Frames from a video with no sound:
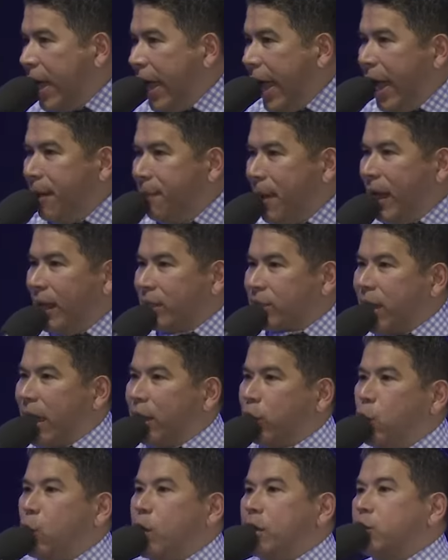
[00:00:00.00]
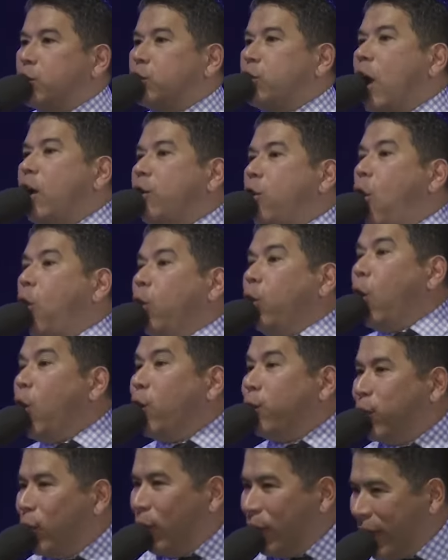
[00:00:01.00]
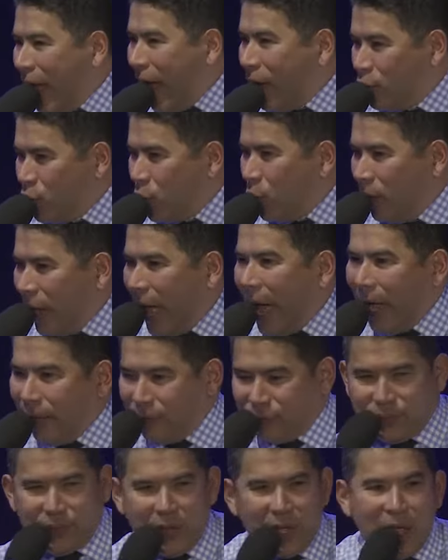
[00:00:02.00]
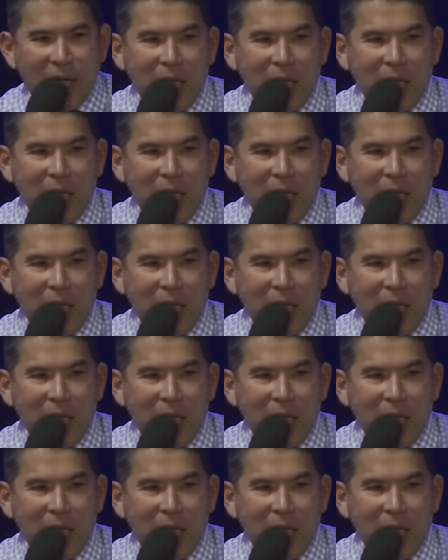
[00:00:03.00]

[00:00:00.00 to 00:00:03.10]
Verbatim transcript: Amen. It's like you can start all over again your life.